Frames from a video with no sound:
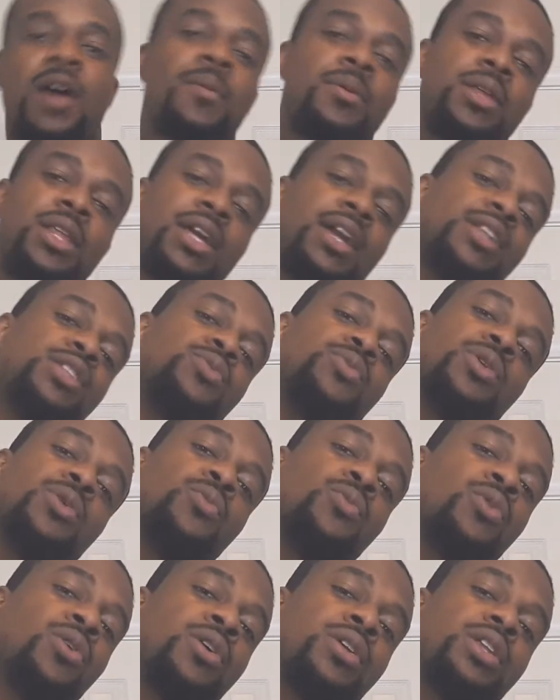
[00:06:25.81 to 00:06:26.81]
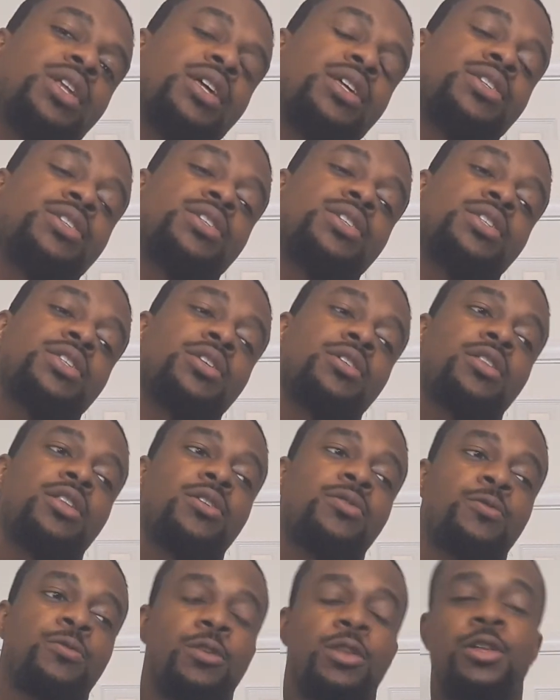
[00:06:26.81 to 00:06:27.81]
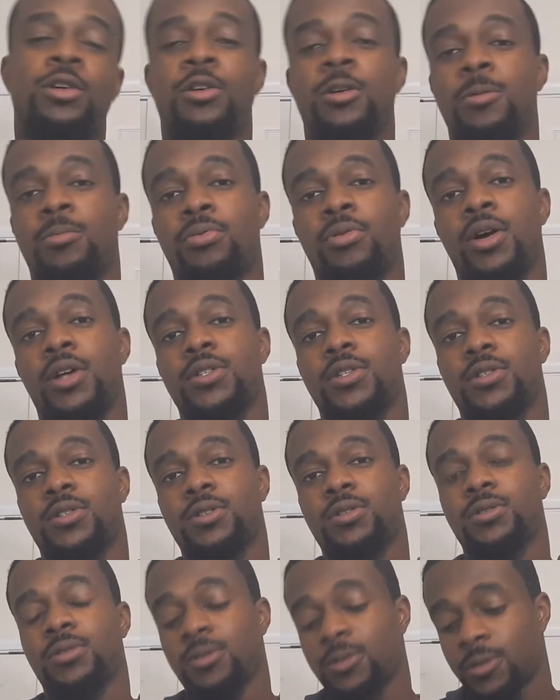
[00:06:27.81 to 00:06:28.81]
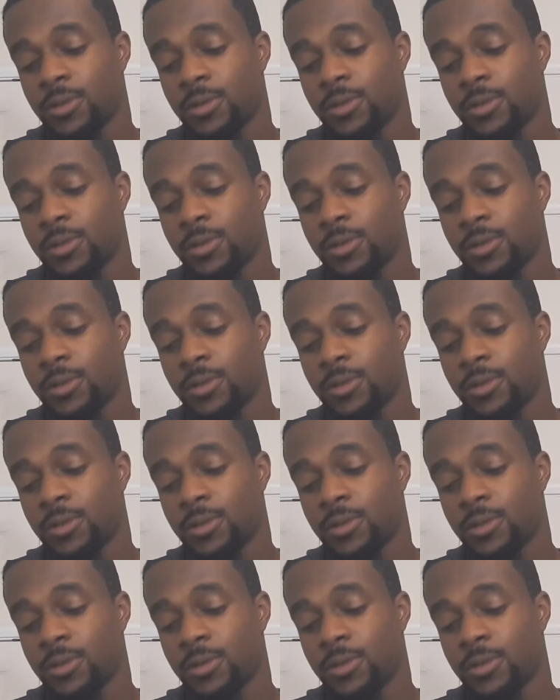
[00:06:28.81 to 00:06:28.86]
I mean, the 821 is still a really good processor.